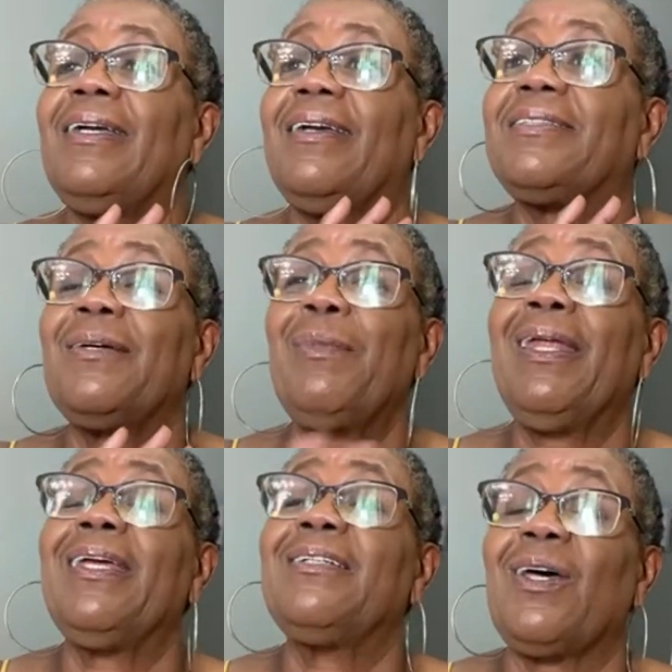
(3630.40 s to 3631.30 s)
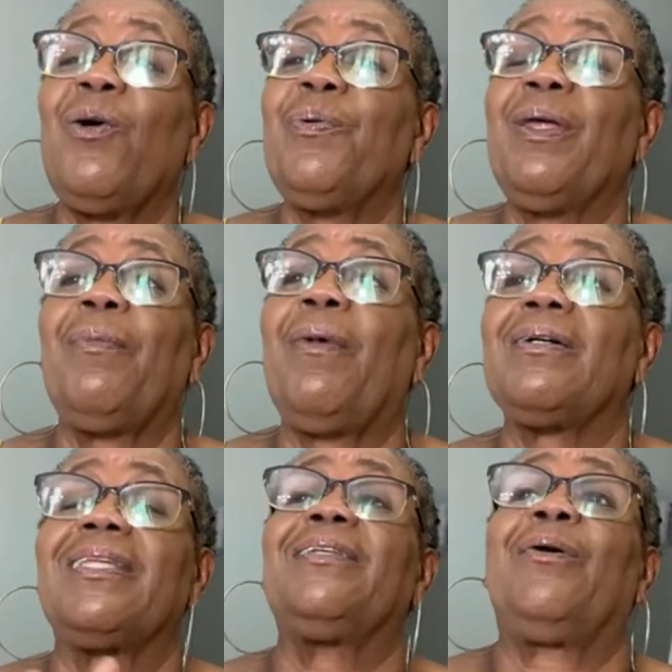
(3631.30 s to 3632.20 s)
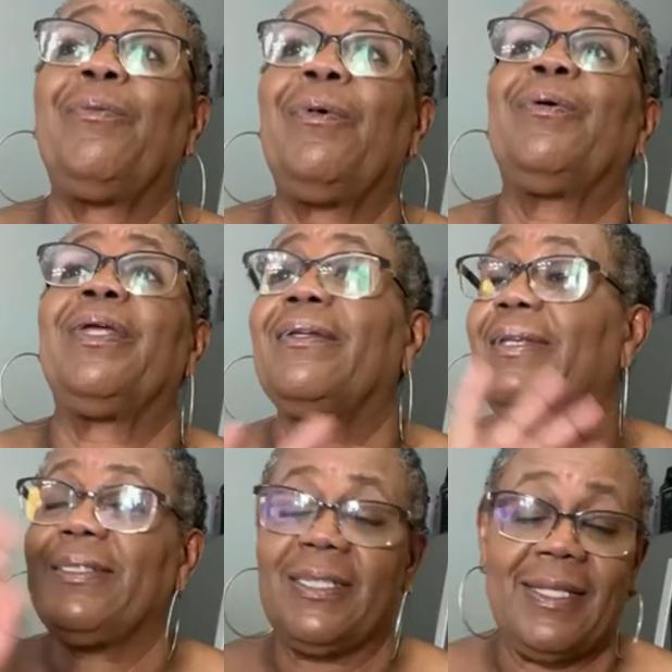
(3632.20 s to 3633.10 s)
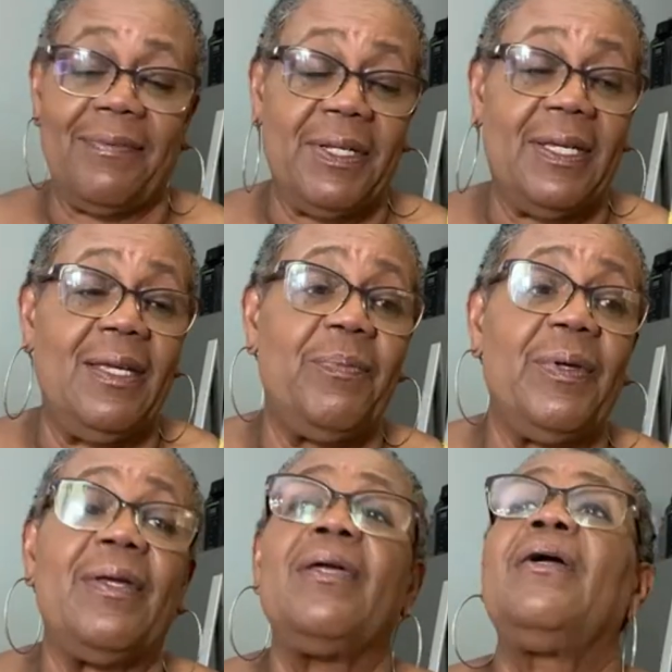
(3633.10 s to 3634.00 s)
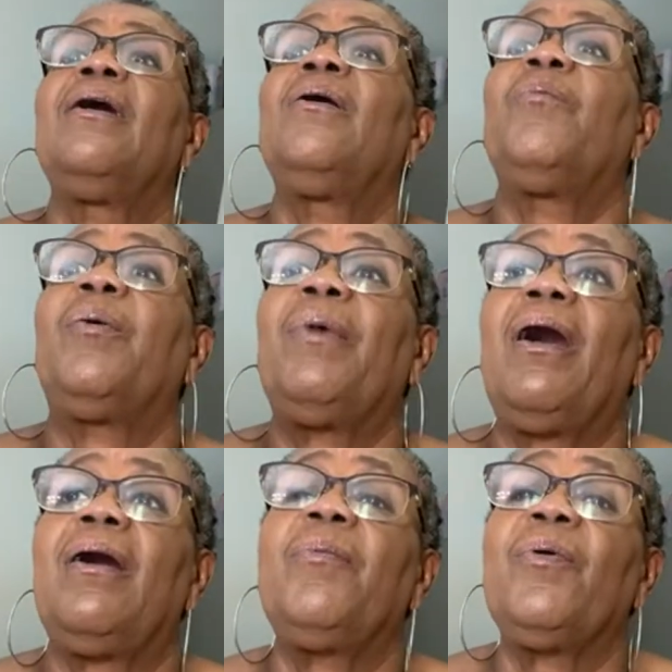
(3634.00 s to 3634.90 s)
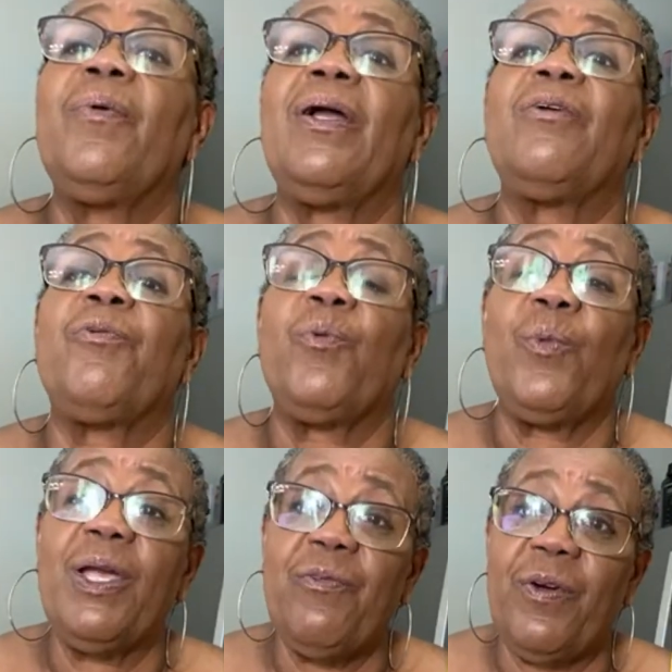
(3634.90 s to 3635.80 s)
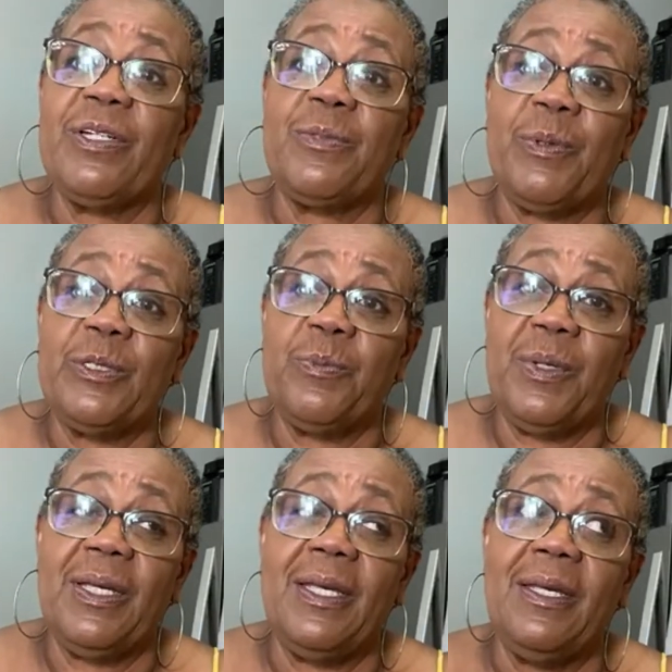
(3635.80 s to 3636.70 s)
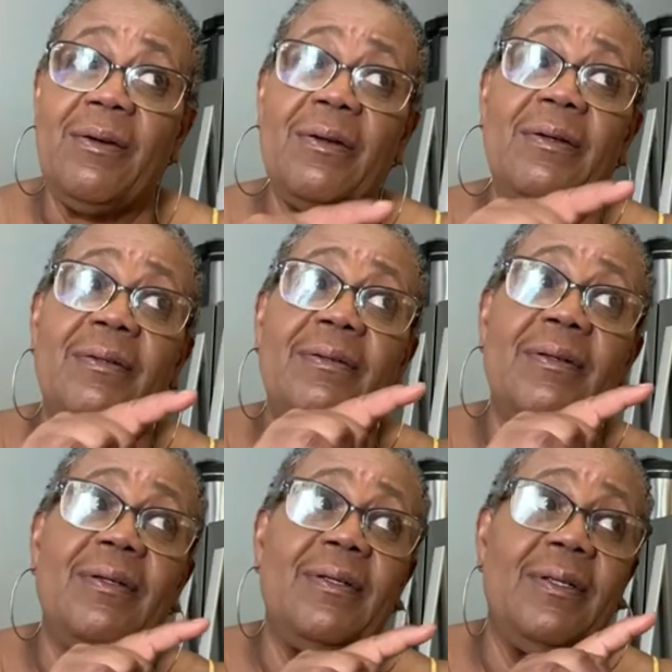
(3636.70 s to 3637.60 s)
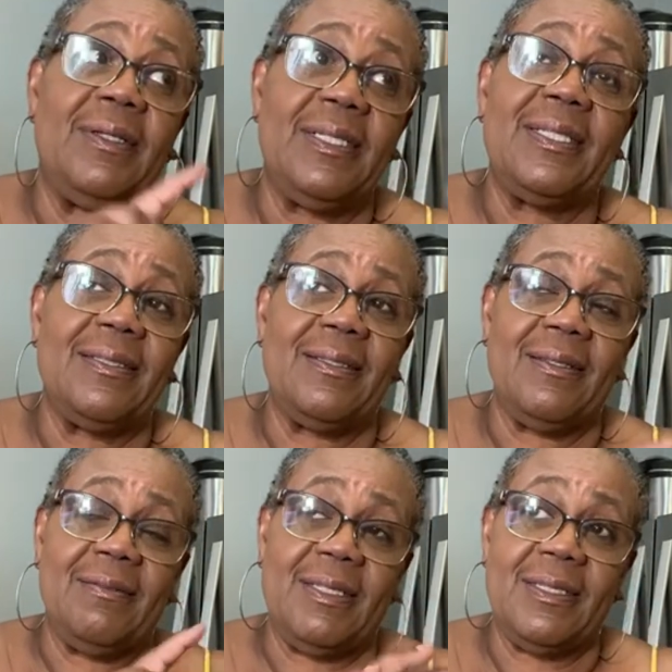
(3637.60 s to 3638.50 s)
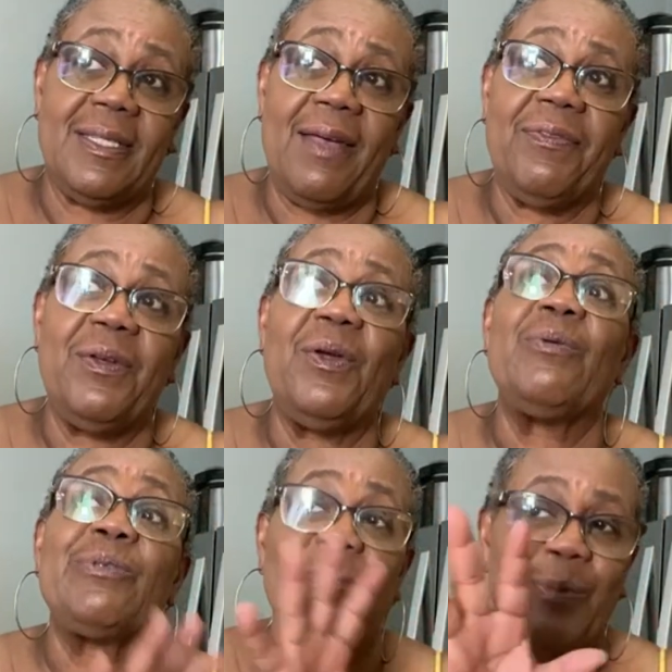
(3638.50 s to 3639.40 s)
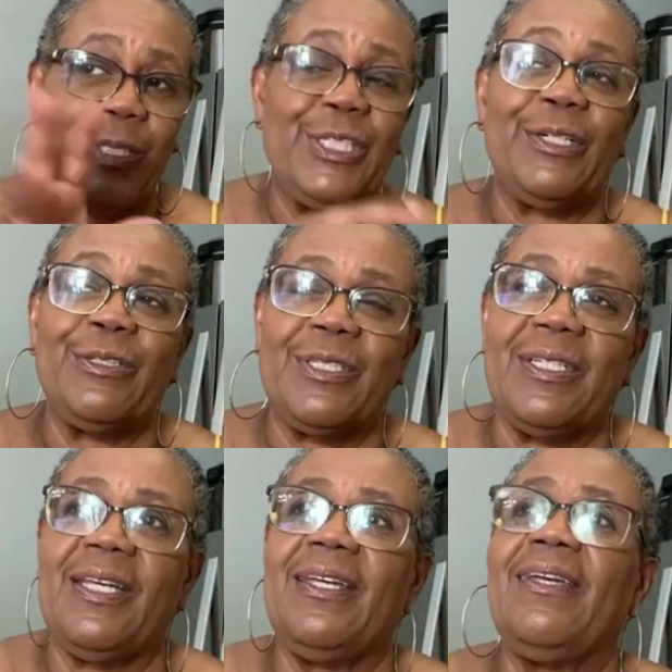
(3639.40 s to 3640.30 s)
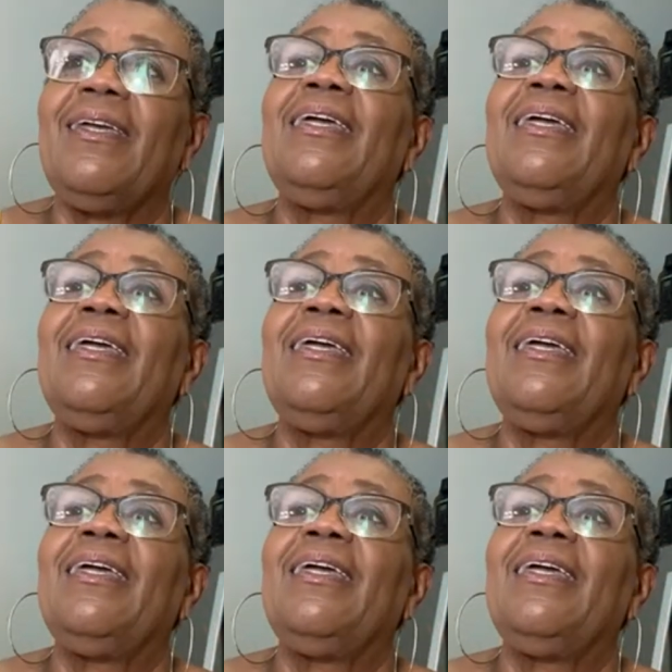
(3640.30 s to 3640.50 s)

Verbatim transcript: if somebody is open that box, I don't want it. They just have to keep it. But my umbrella from Wayfair is supposed to be here this this afternoon, so we shall see.